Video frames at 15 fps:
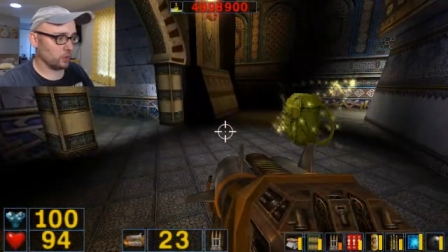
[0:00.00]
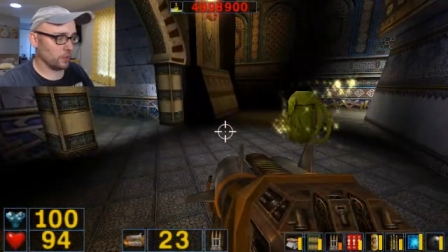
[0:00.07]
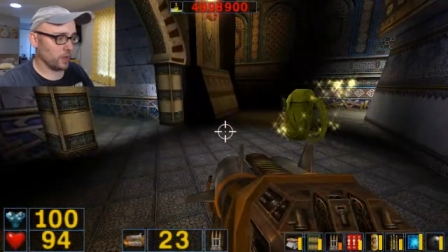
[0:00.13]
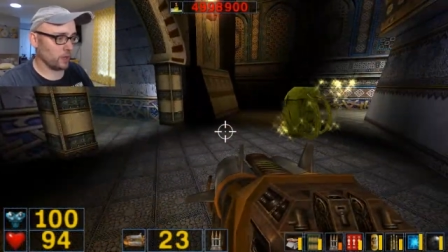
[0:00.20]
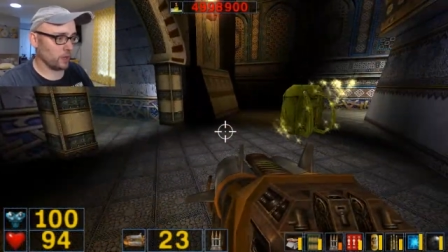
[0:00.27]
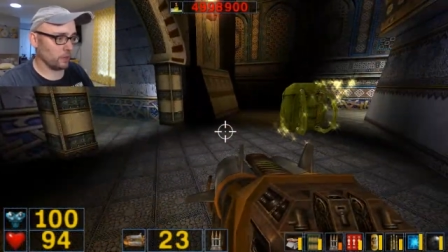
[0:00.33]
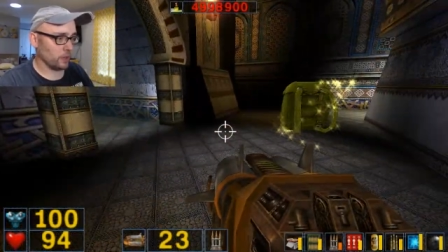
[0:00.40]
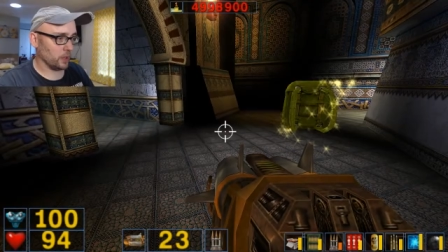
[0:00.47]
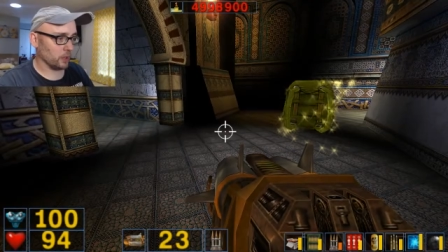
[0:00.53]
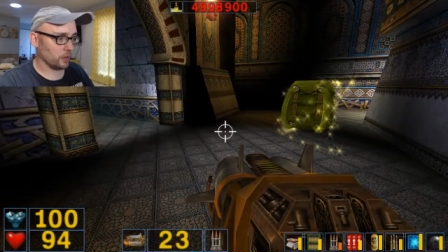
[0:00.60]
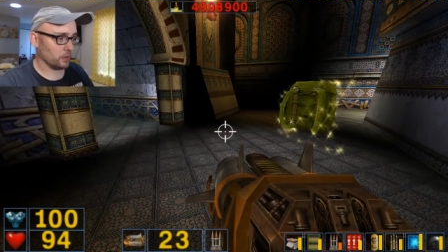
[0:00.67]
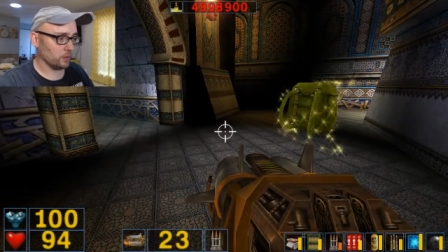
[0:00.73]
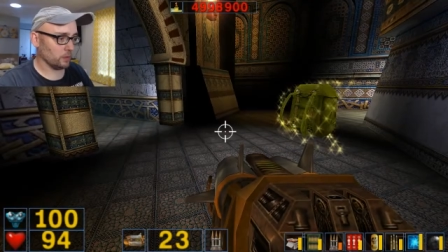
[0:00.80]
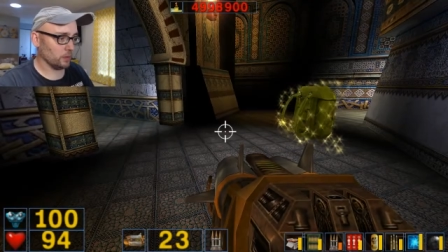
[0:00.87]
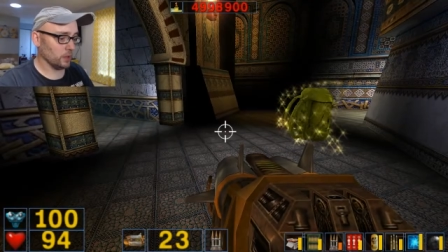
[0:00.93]
a backy pack.
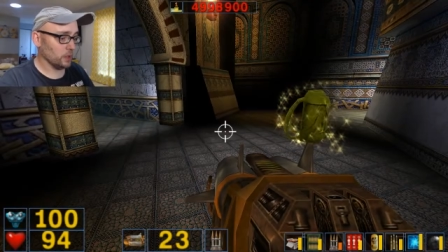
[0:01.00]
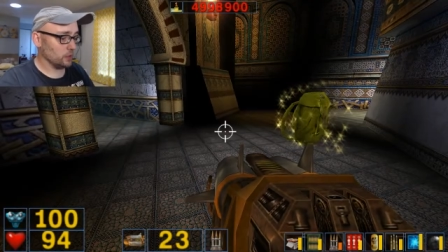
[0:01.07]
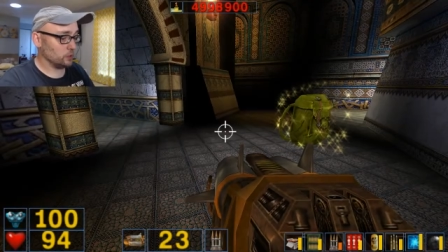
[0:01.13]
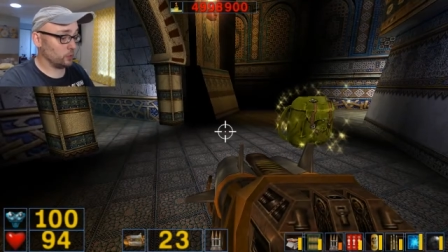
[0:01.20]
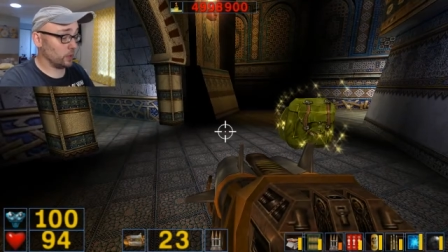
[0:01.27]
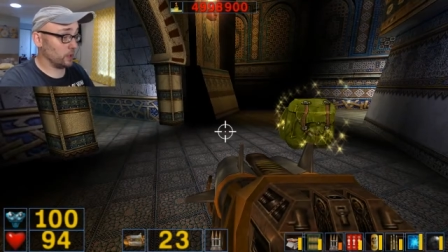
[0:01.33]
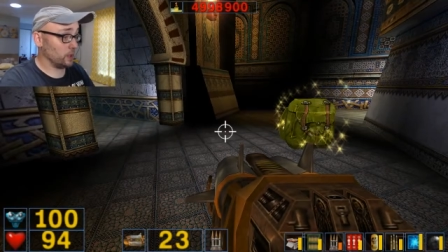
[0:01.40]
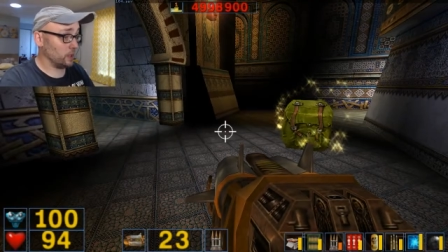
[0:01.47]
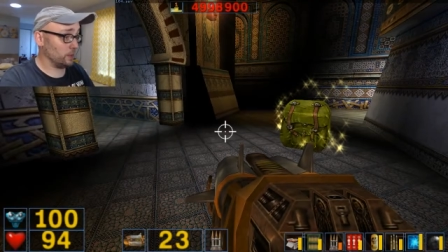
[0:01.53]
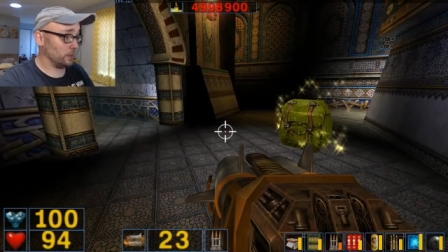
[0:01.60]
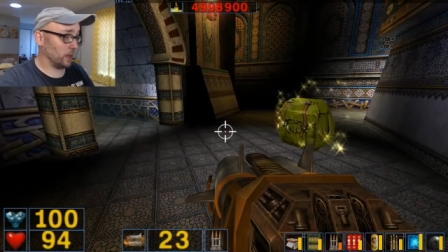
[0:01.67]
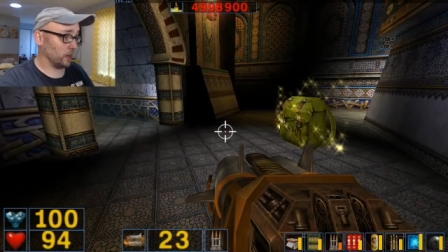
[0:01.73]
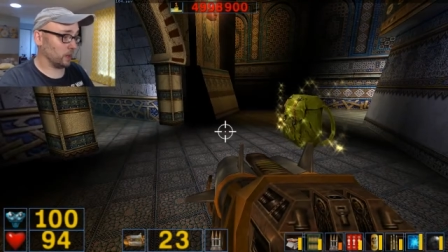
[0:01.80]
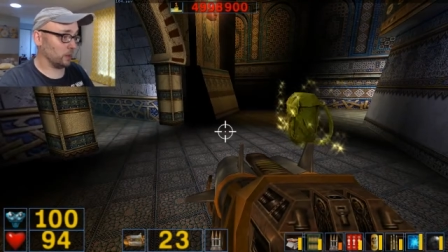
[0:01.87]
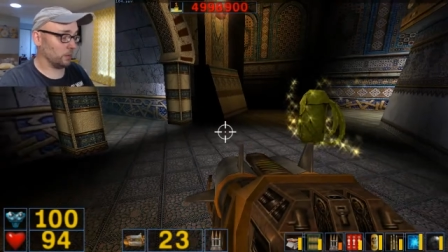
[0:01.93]
Do I need
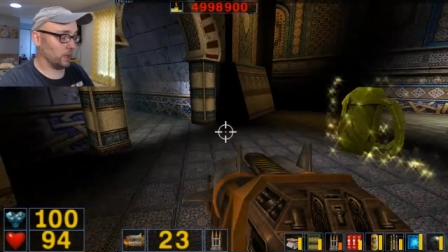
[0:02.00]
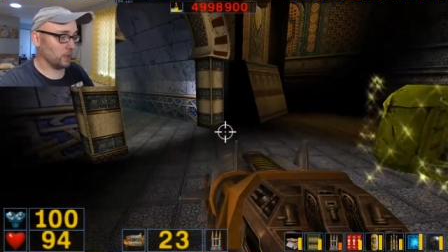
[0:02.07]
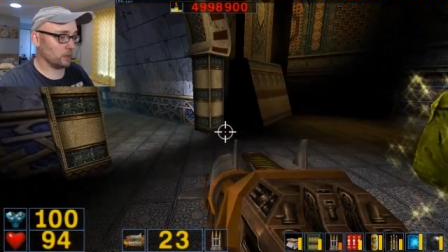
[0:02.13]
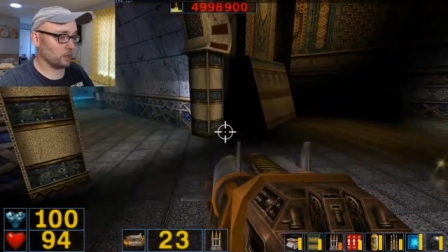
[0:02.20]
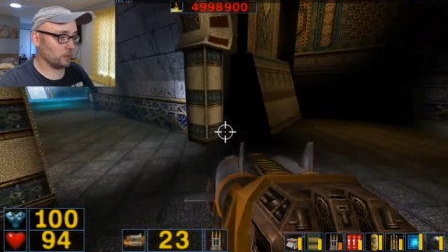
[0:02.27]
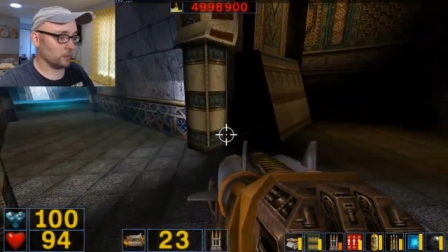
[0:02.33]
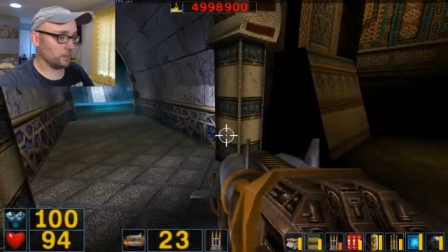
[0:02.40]
backy pack?